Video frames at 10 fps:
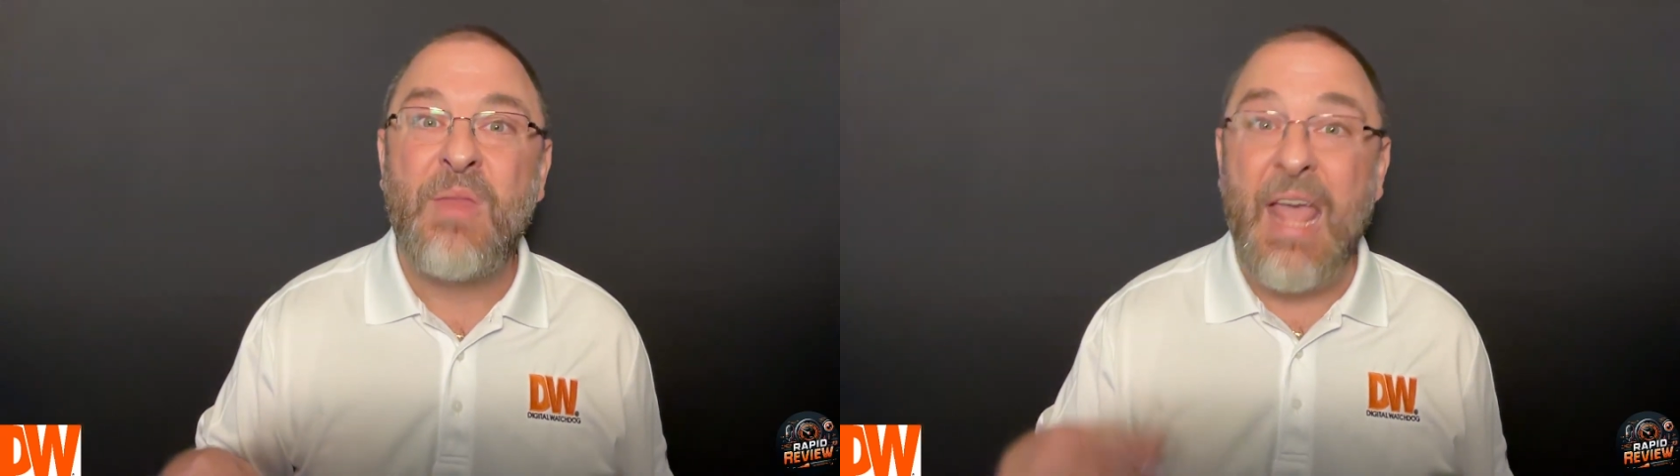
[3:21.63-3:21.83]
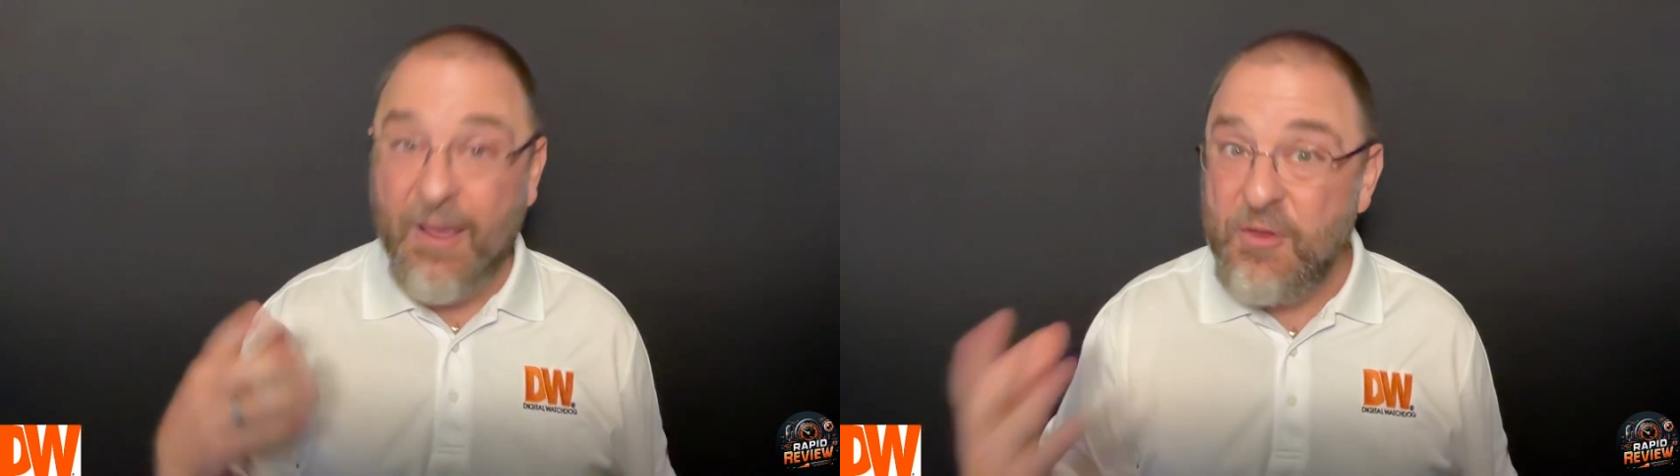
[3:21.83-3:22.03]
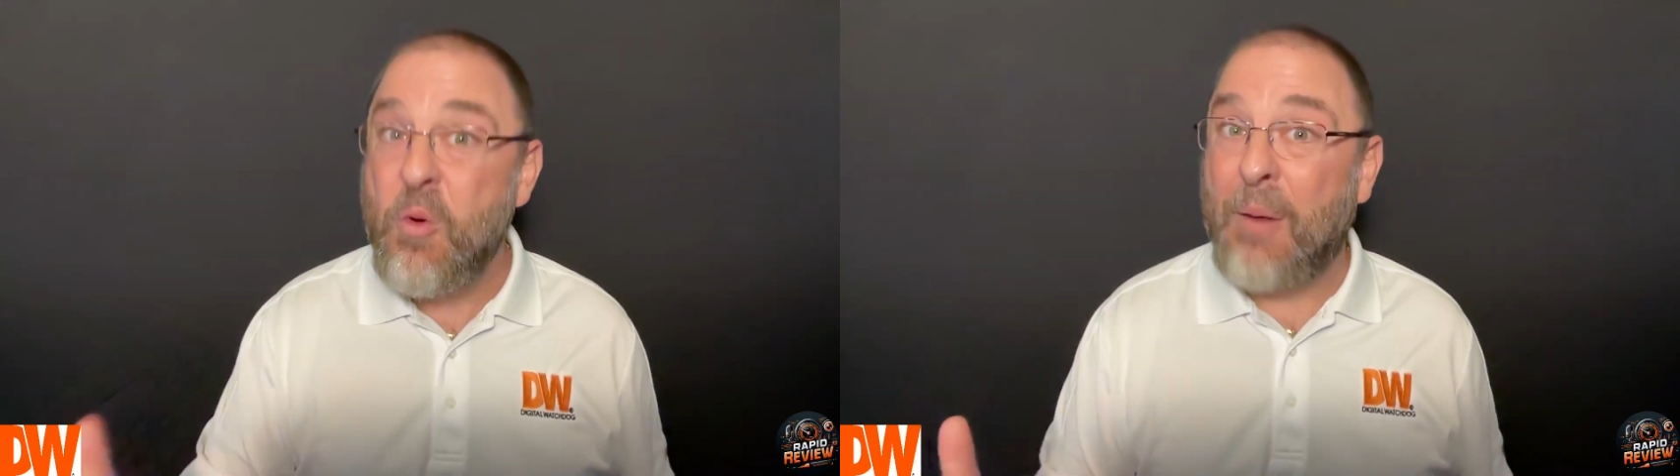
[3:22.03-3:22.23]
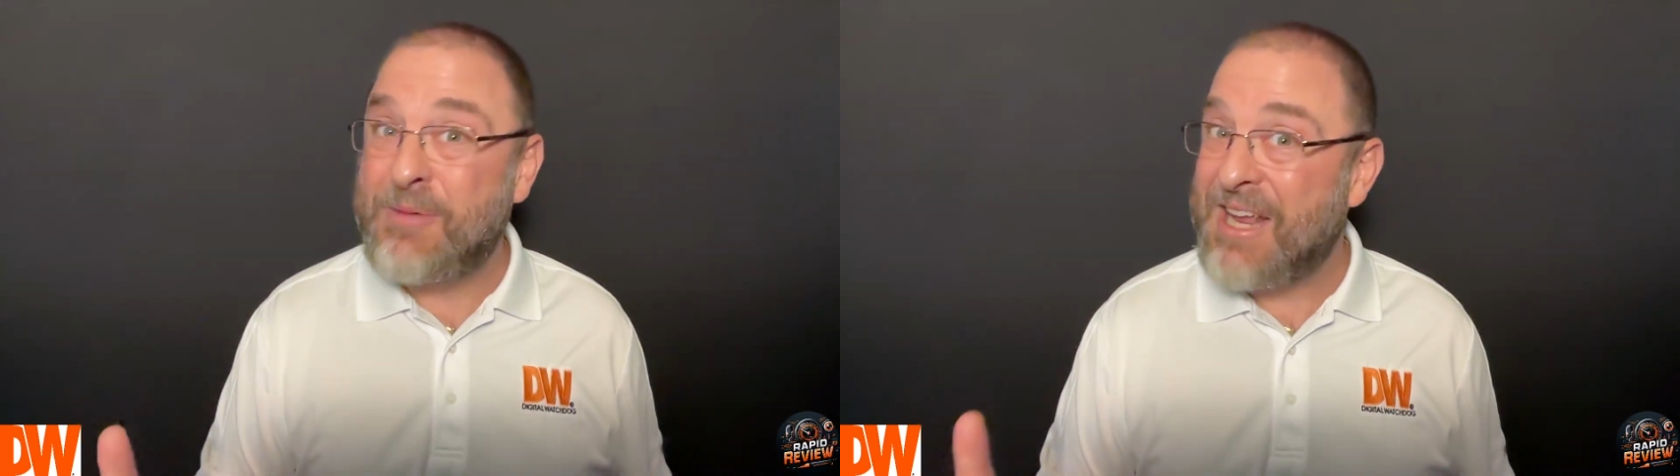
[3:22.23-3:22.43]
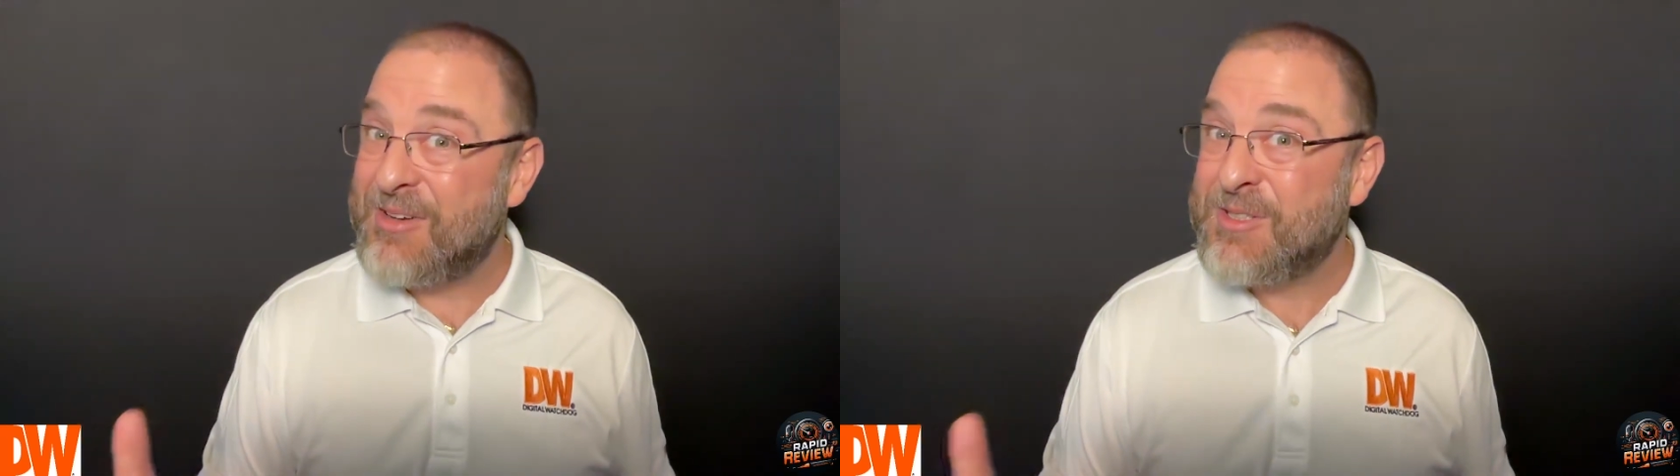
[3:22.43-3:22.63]
If you
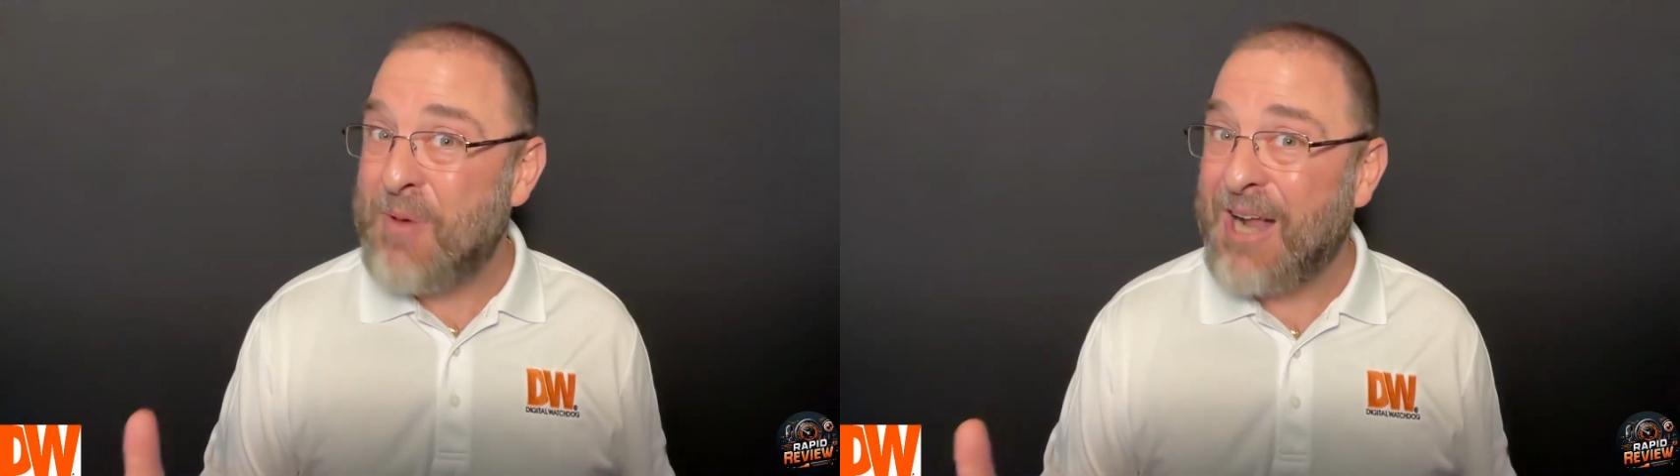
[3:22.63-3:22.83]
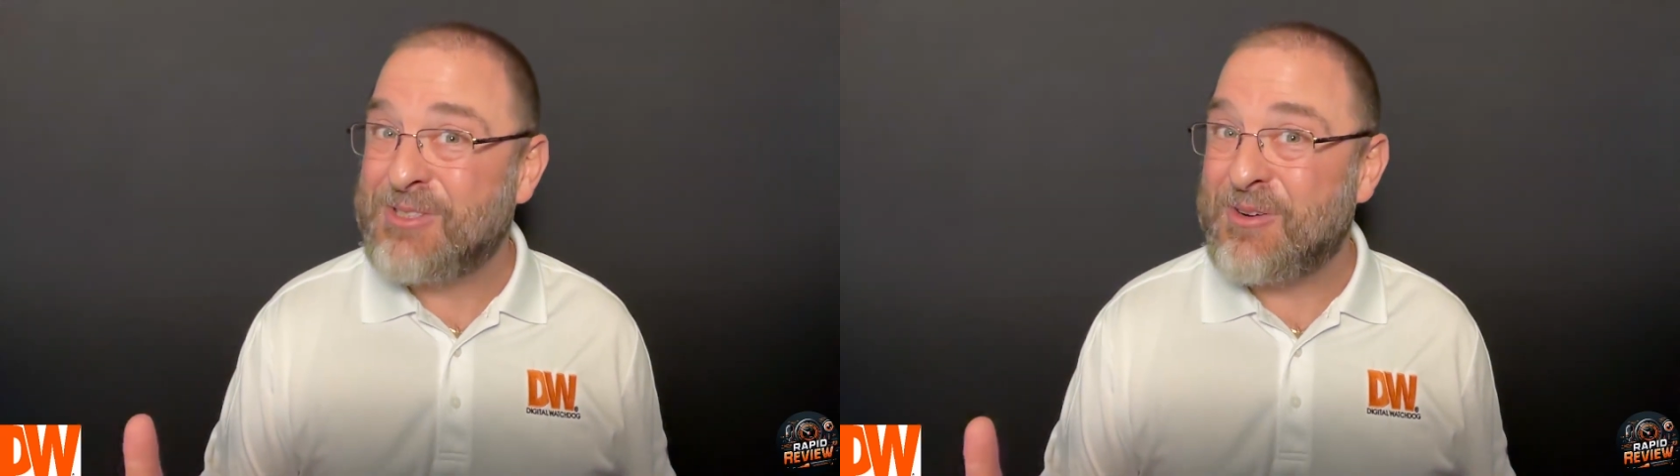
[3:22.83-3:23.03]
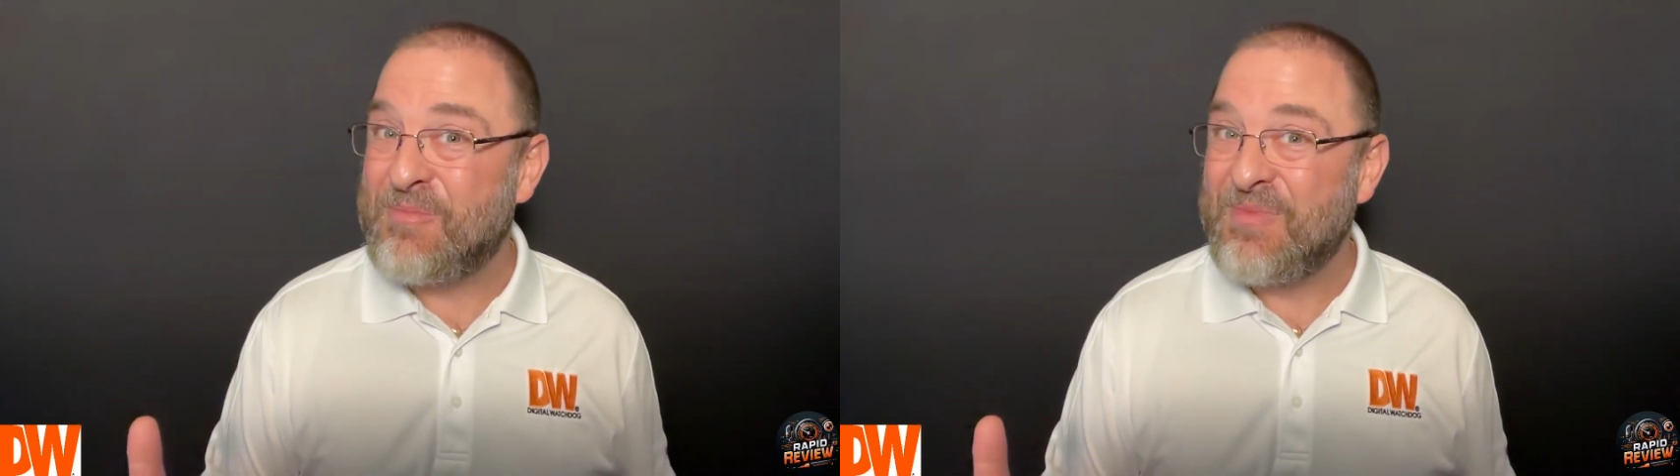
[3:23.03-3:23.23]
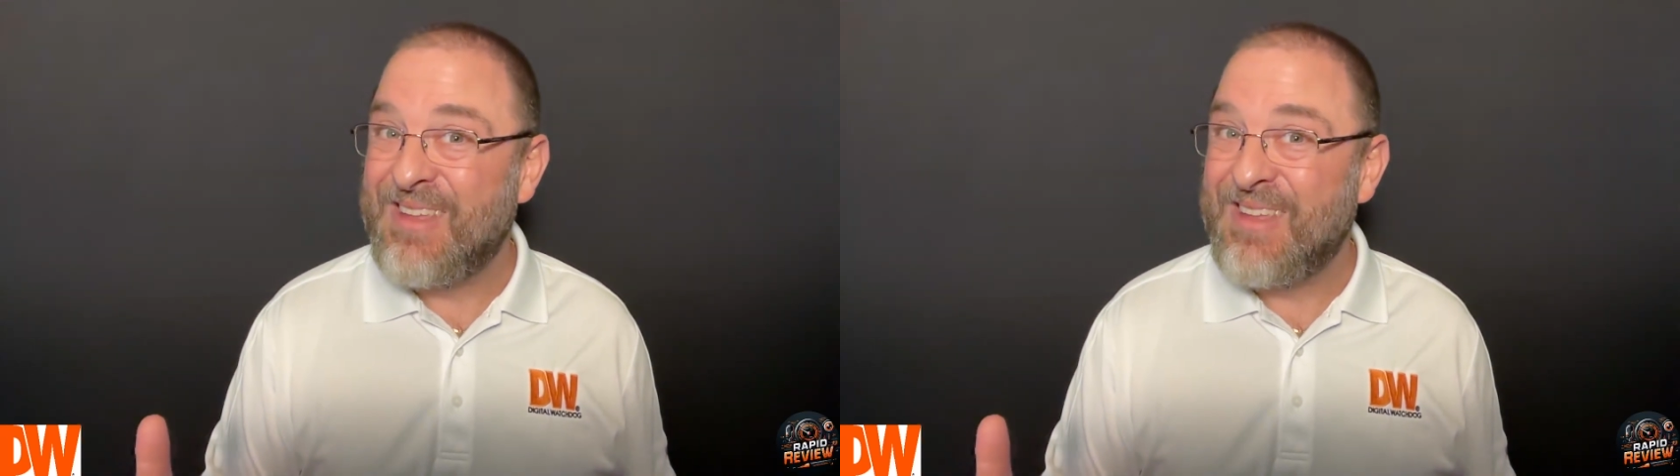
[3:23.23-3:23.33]
update your Spectrum